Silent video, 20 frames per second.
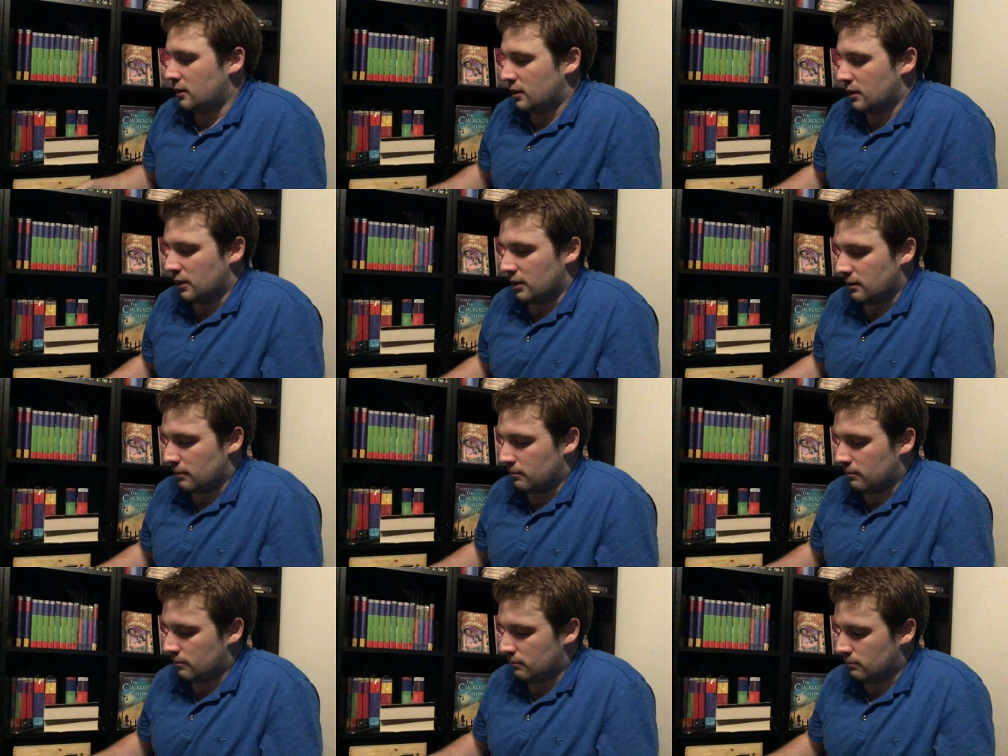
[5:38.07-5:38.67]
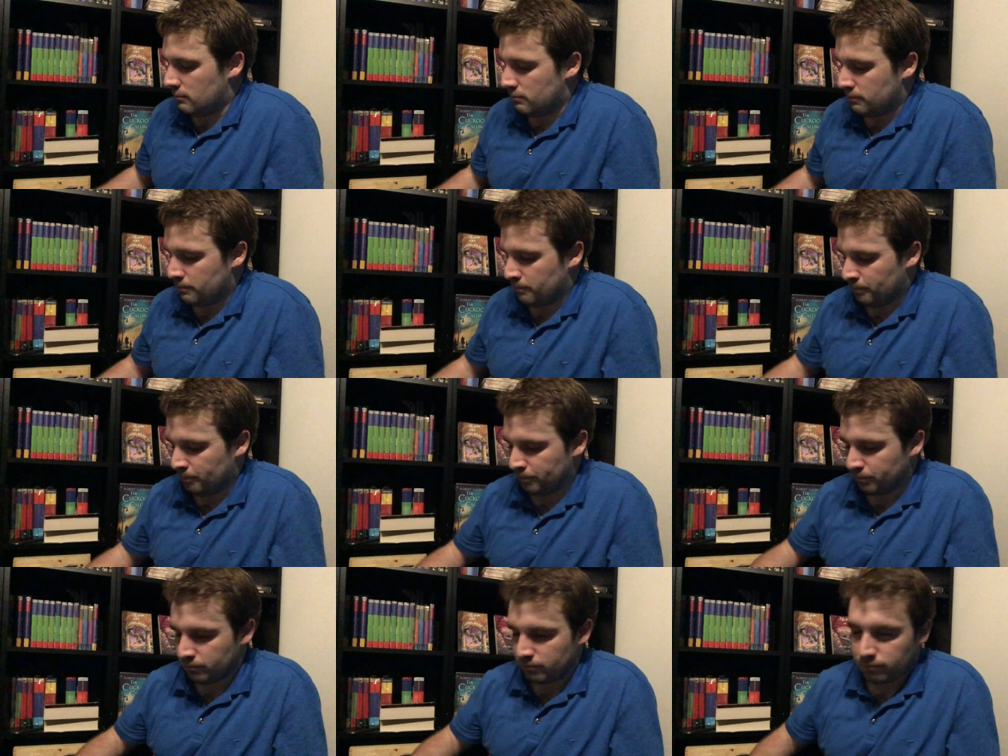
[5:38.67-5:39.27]
um,
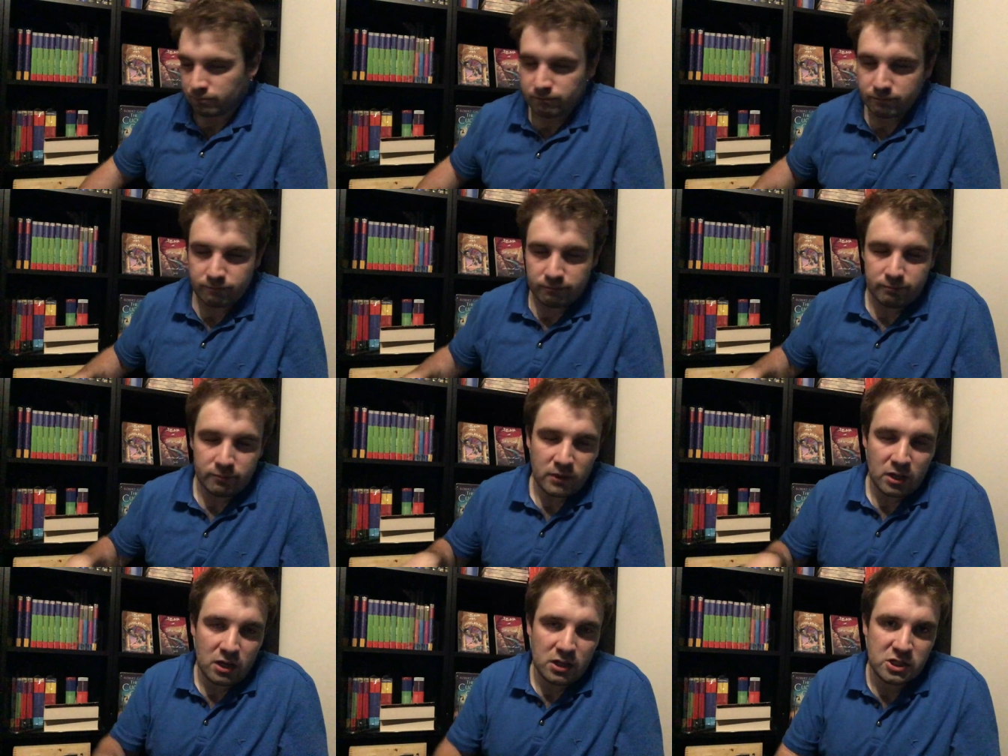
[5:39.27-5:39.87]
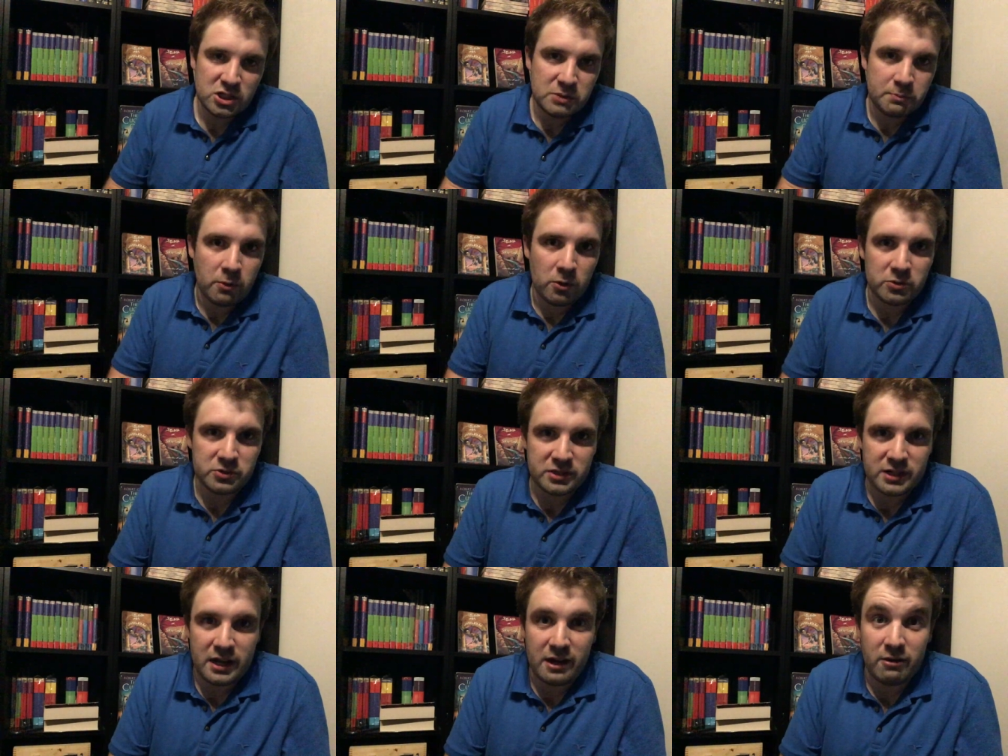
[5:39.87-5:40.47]

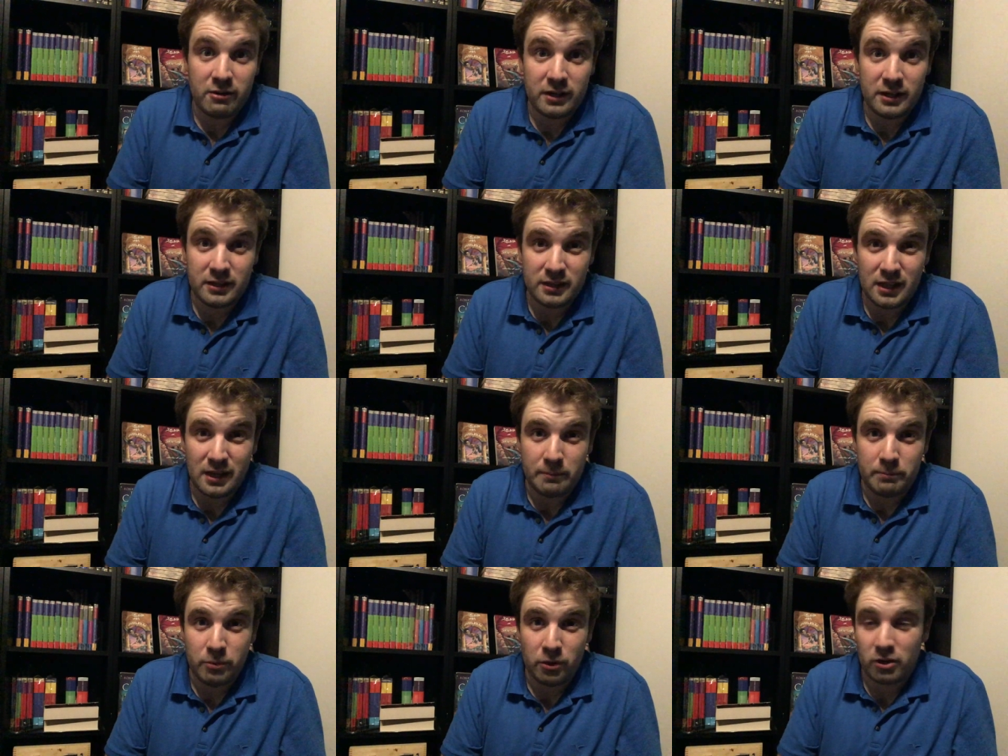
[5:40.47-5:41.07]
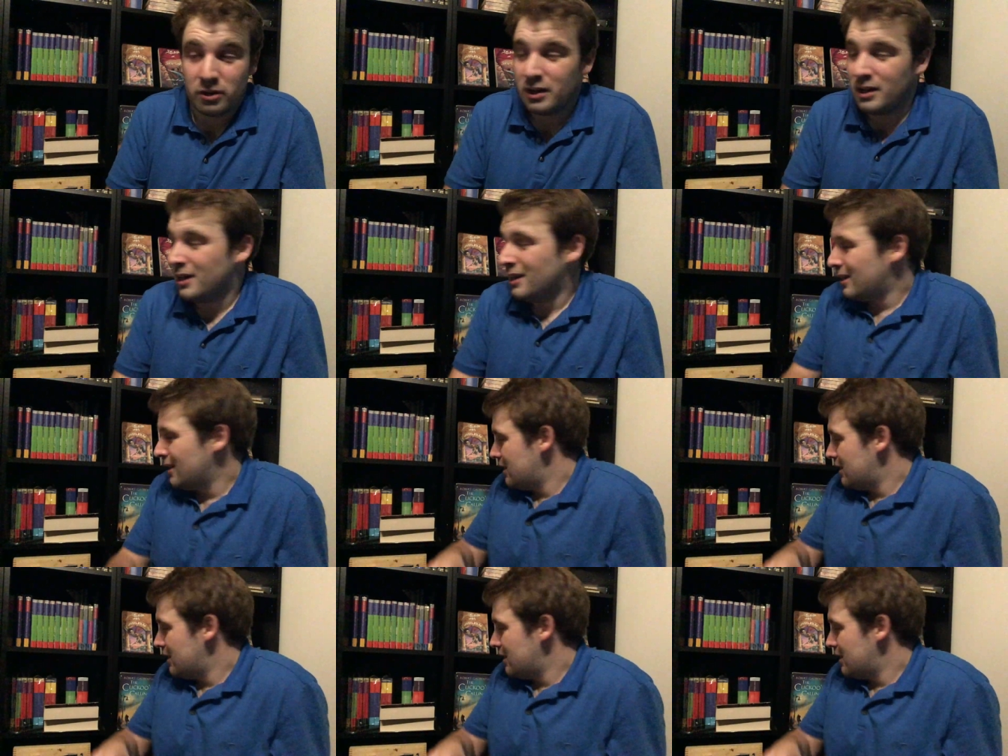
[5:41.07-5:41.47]
supposed error in that book.